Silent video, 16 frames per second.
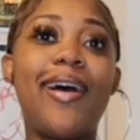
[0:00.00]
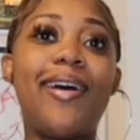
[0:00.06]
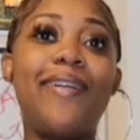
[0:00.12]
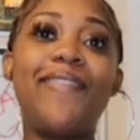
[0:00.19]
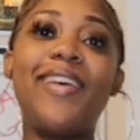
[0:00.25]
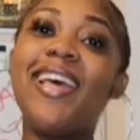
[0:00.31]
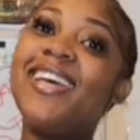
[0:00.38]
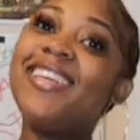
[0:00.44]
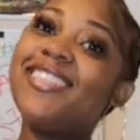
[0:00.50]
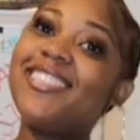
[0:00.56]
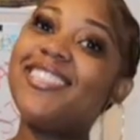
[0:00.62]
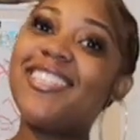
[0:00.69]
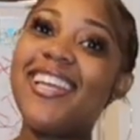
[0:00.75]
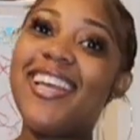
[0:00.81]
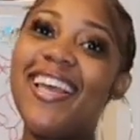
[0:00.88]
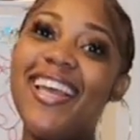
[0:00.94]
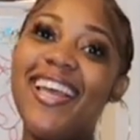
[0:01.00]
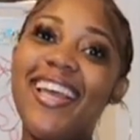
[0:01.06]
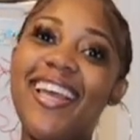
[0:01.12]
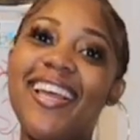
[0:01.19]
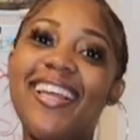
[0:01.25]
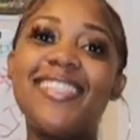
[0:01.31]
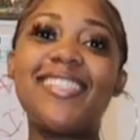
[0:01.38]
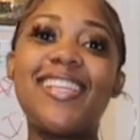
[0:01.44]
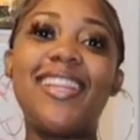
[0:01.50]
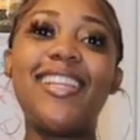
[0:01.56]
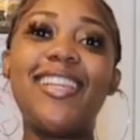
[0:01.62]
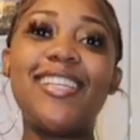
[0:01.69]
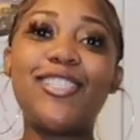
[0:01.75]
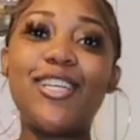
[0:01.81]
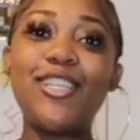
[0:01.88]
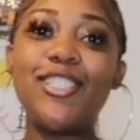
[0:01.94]
of jeans. And
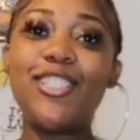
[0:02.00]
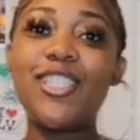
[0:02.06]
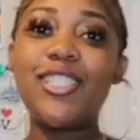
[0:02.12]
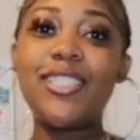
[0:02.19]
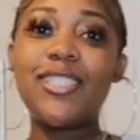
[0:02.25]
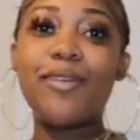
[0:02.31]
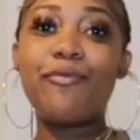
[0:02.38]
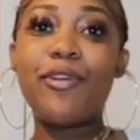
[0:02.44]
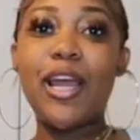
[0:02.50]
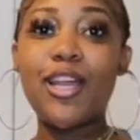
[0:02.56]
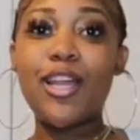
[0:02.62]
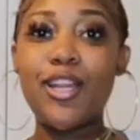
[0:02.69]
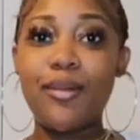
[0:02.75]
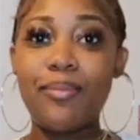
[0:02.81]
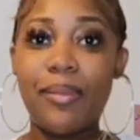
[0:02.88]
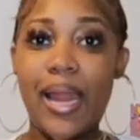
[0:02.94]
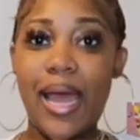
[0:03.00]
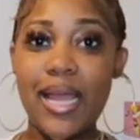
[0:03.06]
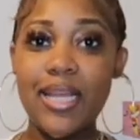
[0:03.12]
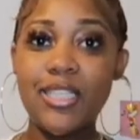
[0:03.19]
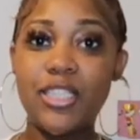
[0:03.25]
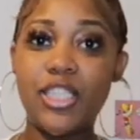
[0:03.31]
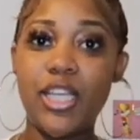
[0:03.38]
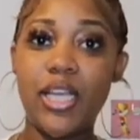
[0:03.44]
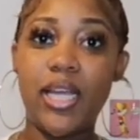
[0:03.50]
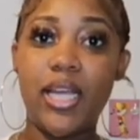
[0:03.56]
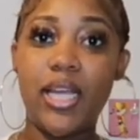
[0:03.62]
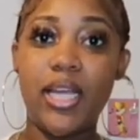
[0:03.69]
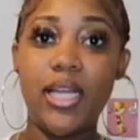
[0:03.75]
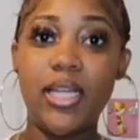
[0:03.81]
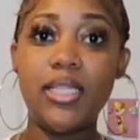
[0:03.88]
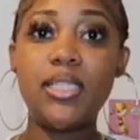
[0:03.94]
these are just some regular black
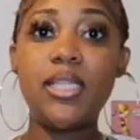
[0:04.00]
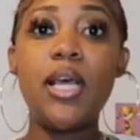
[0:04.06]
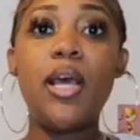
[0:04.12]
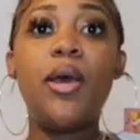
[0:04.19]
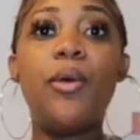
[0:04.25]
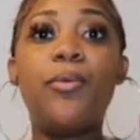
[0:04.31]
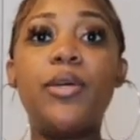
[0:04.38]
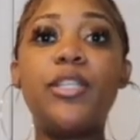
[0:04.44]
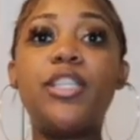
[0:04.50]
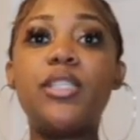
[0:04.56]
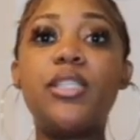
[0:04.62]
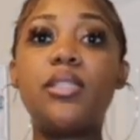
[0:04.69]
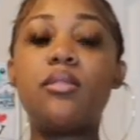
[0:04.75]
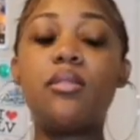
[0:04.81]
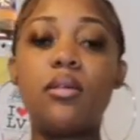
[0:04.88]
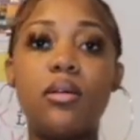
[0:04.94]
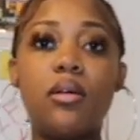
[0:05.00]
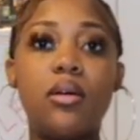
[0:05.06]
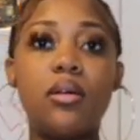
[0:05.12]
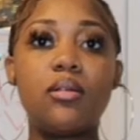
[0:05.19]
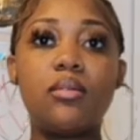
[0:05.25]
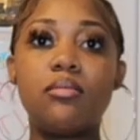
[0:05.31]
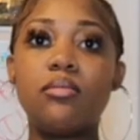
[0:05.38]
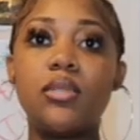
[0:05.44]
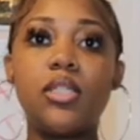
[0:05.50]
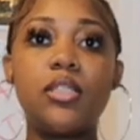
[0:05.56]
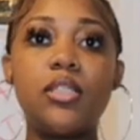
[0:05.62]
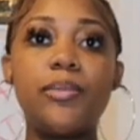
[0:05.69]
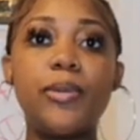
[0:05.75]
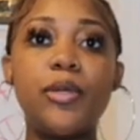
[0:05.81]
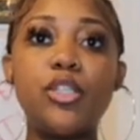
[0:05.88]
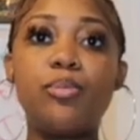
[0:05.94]
jeans. Which is, oh, the
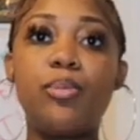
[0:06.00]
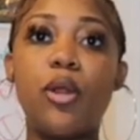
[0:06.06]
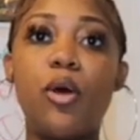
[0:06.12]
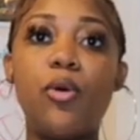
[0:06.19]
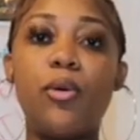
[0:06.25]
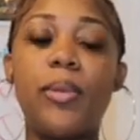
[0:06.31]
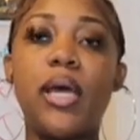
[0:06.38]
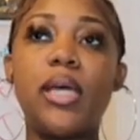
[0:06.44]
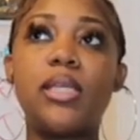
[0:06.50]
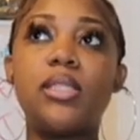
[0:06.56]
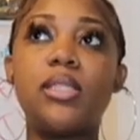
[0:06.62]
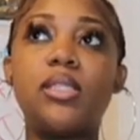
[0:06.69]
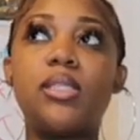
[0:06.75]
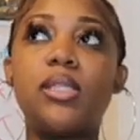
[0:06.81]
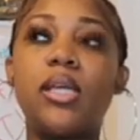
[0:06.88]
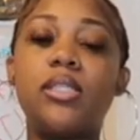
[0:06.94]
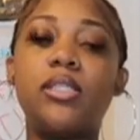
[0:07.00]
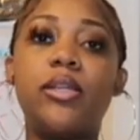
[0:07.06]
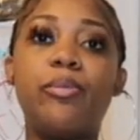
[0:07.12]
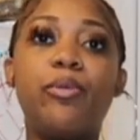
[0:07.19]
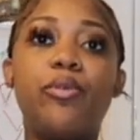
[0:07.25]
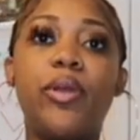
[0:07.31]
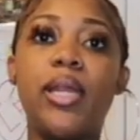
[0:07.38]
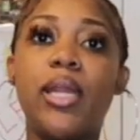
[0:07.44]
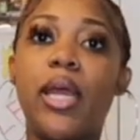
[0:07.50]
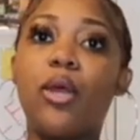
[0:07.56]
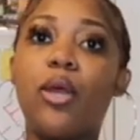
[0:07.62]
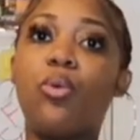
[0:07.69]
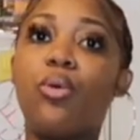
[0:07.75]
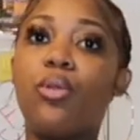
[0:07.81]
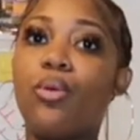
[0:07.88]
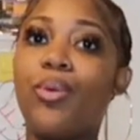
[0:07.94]
zipper is blowing mine because it's not zippering like
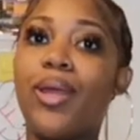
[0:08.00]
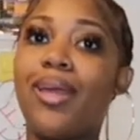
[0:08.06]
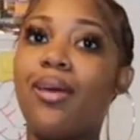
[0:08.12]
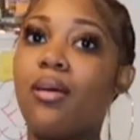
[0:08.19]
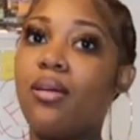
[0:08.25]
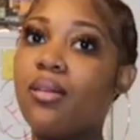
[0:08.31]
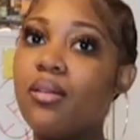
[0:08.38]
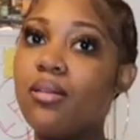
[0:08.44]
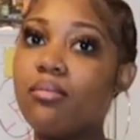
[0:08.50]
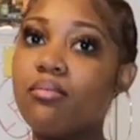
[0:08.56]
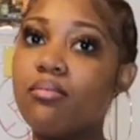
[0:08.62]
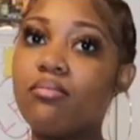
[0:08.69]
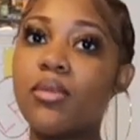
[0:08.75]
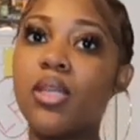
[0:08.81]
all the way up.